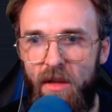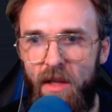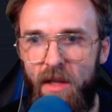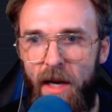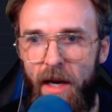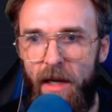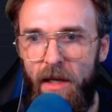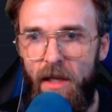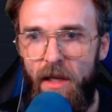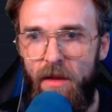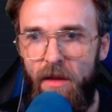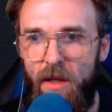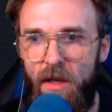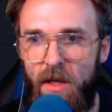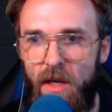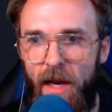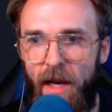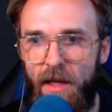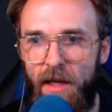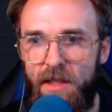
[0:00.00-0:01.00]
that in the
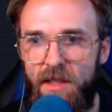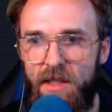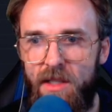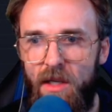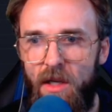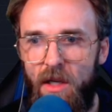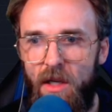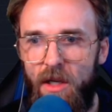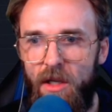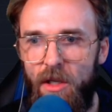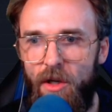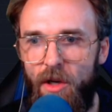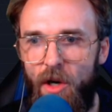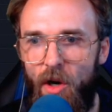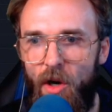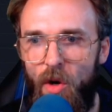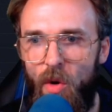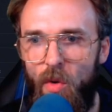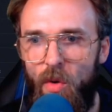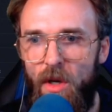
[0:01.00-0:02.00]
next, you
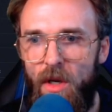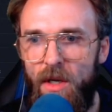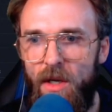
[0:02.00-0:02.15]
know,